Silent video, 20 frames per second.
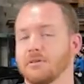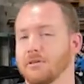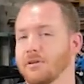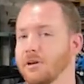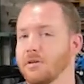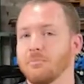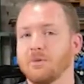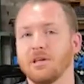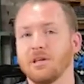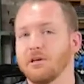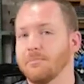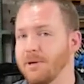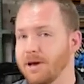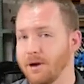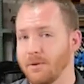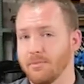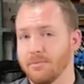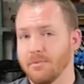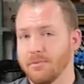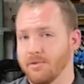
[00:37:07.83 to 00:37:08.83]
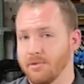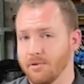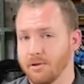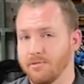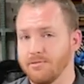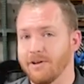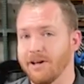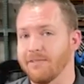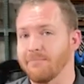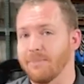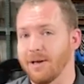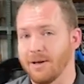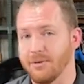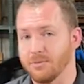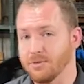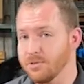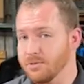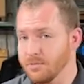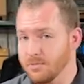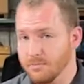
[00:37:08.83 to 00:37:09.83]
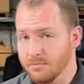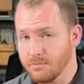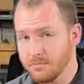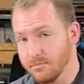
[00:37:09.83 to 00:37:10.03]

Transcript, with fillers: are going to be about 35 pounds.